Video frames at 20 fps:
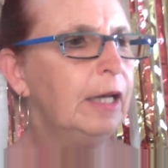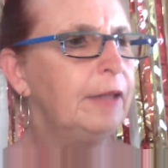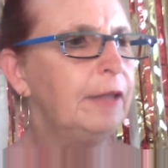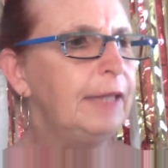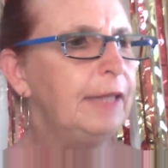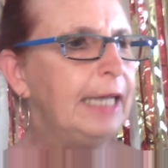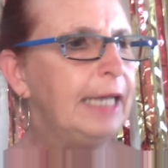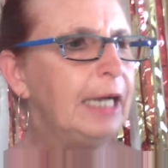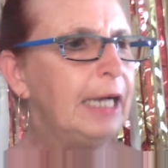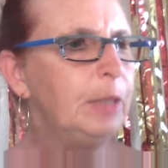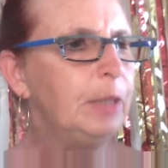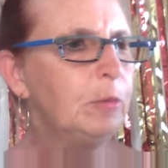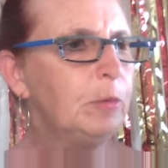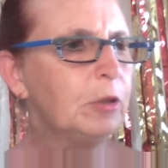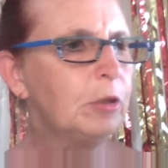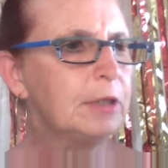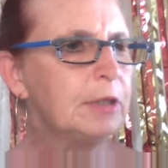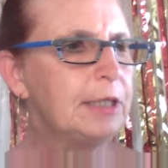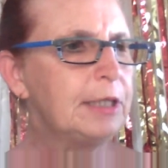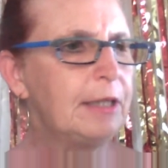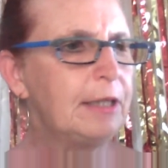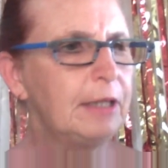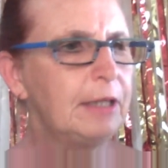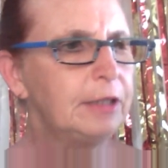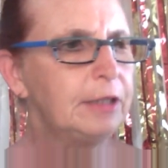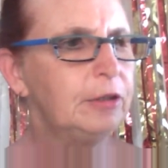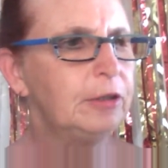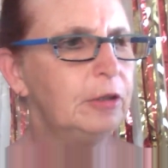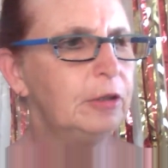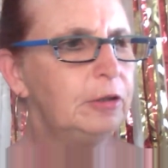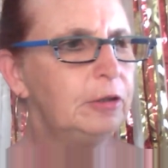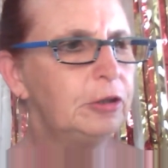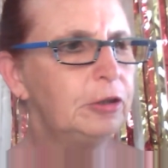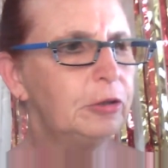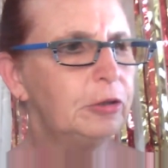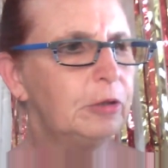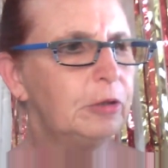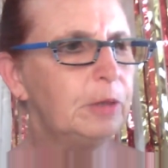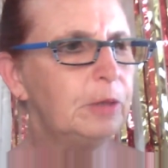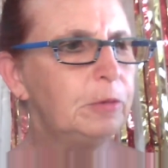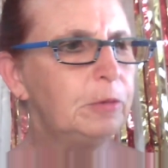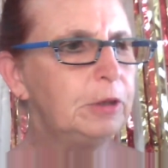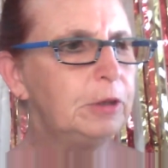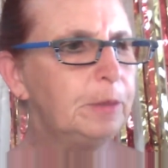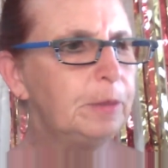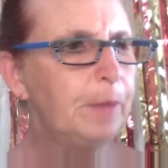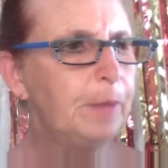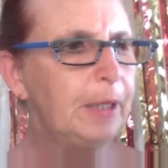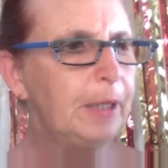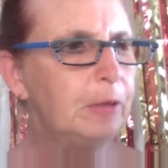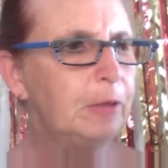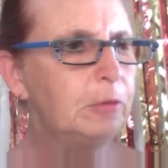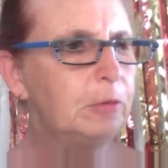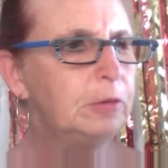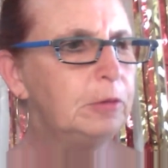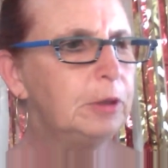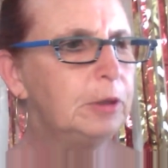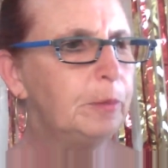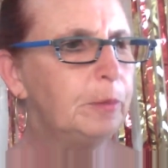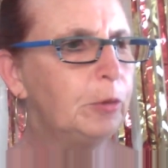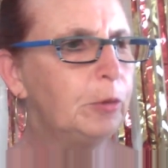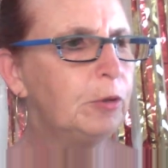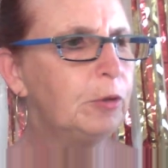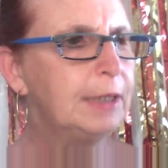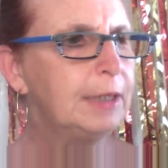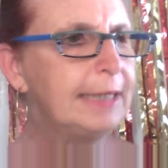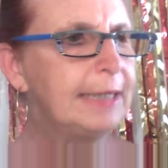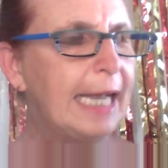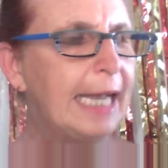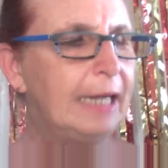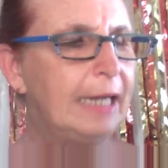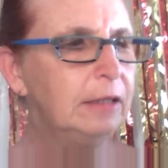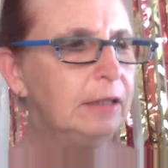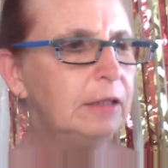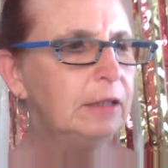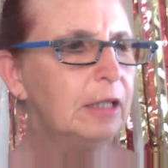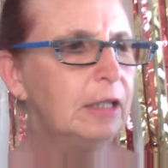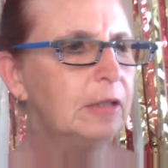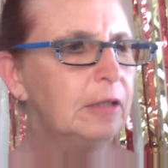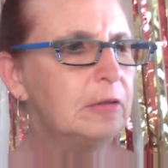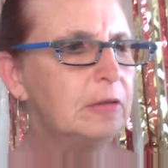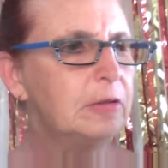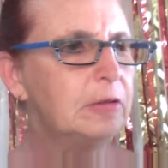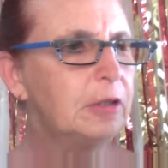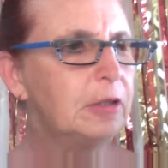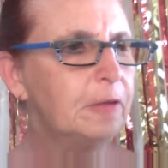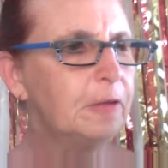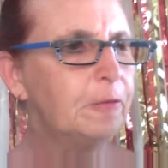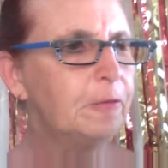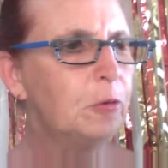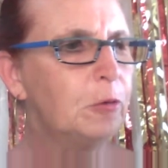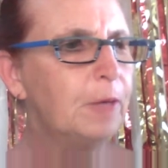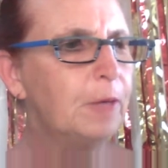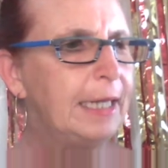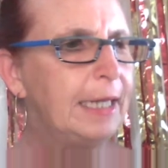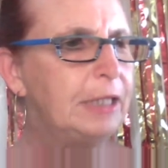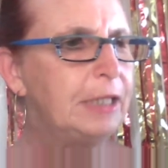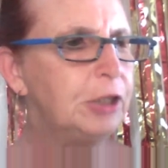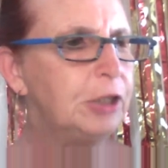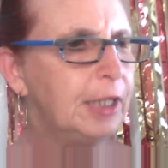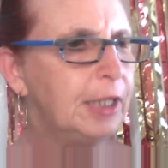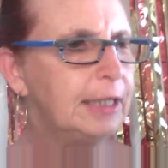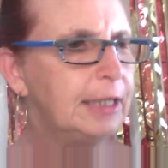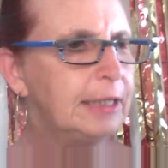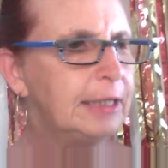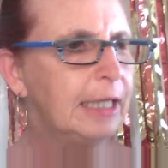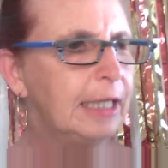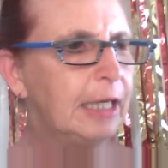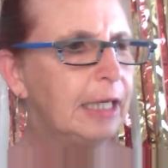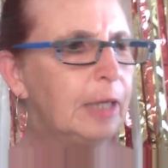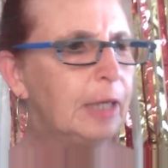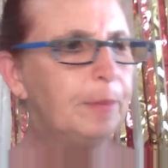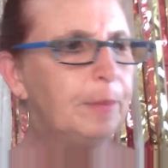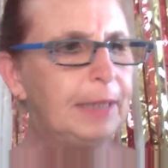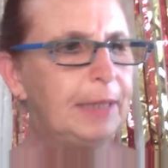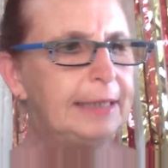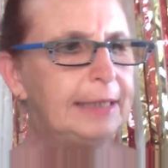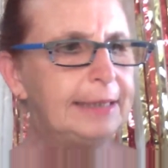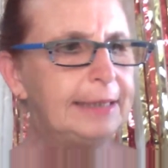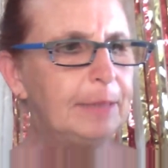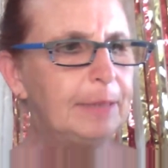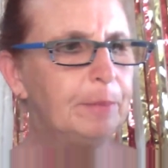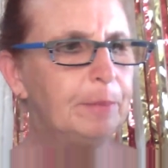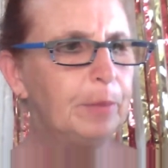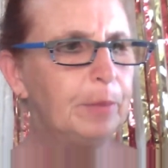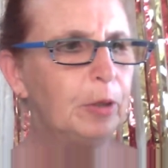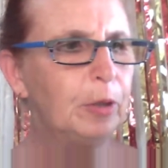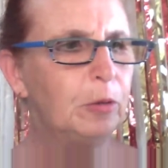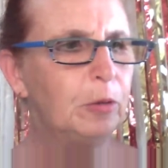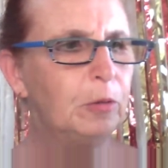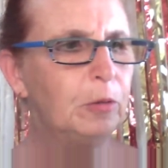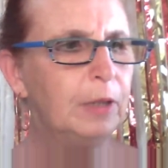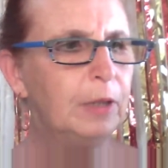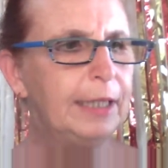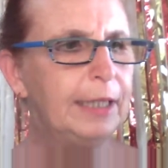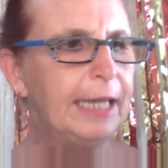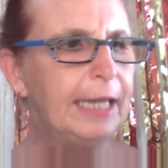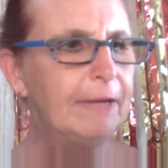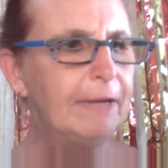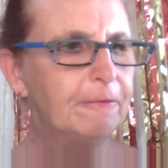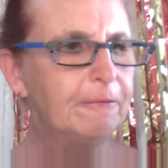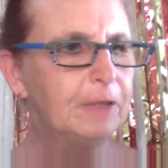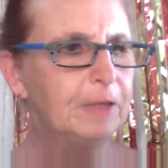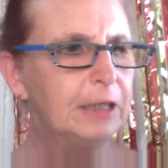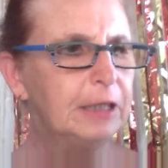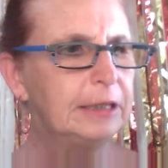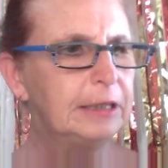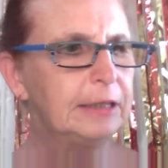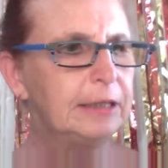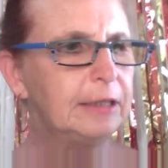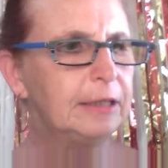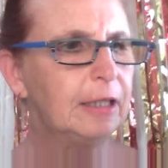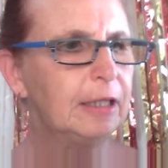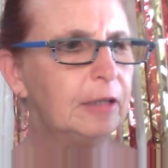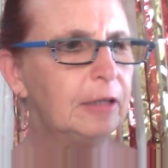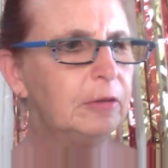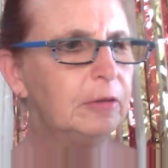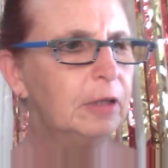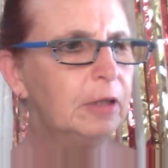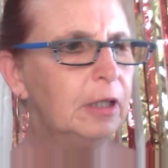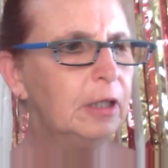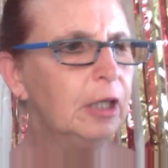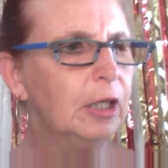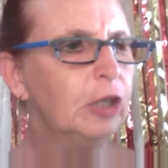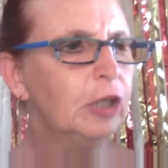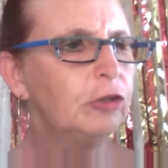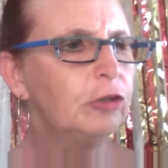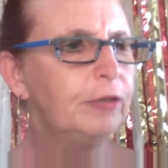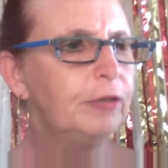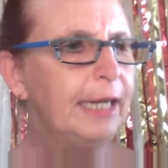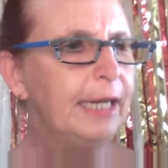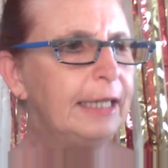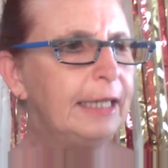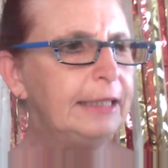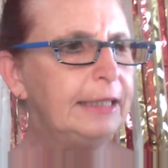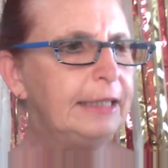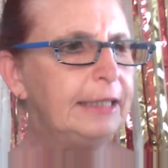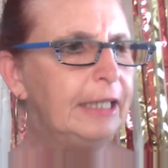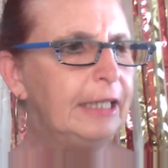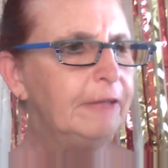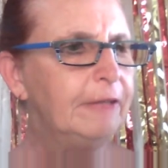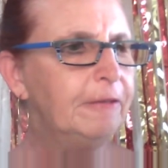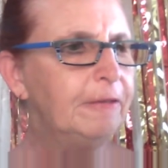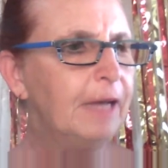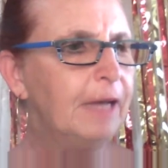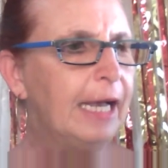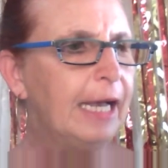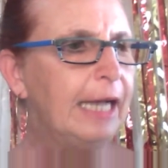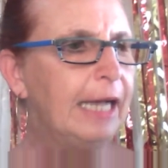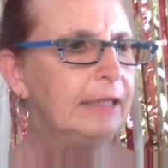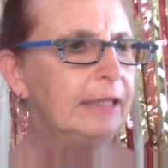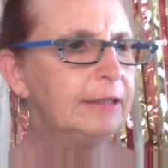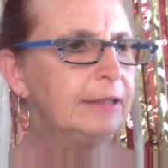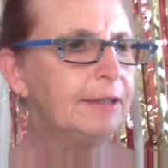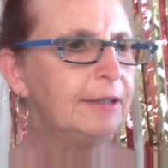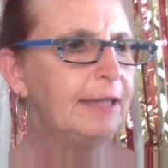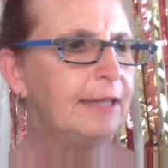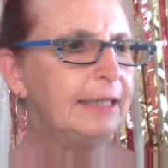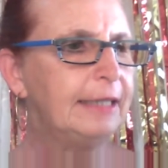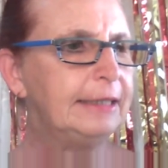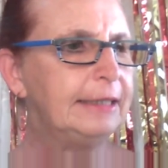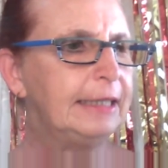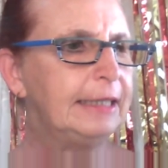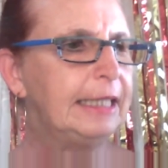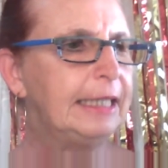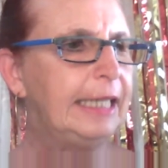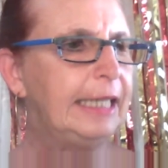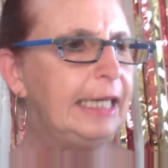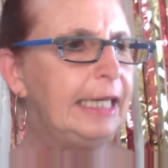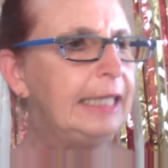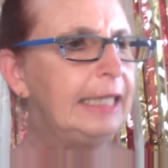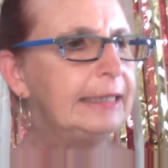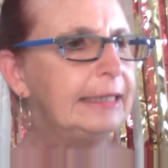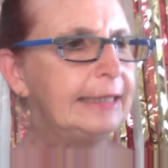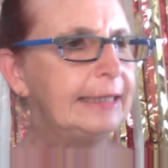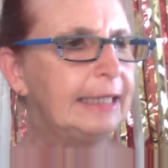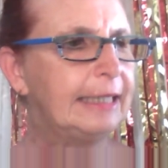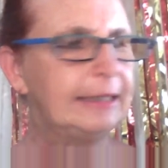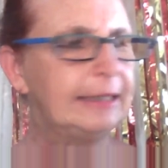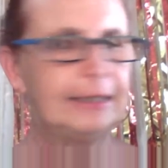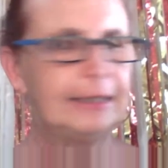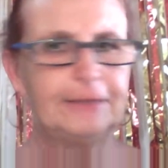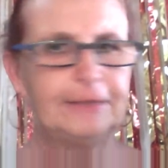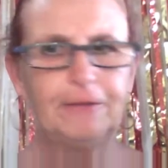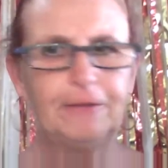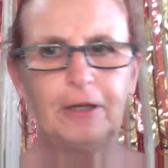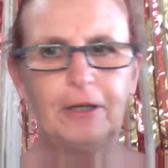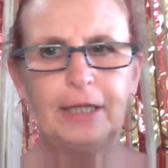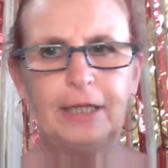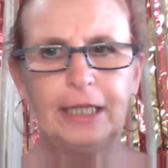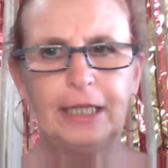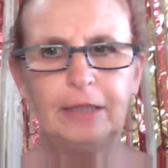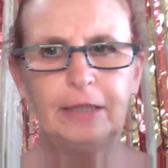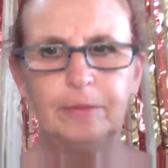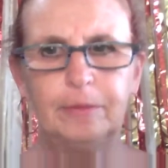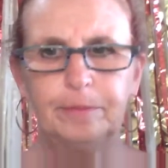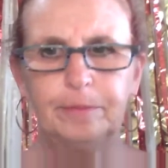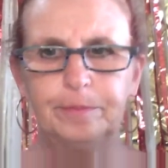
The aim was that this new toy would appeal to boys and girls of all ages, be simple yet versatile, creative and aesthetically satisfying.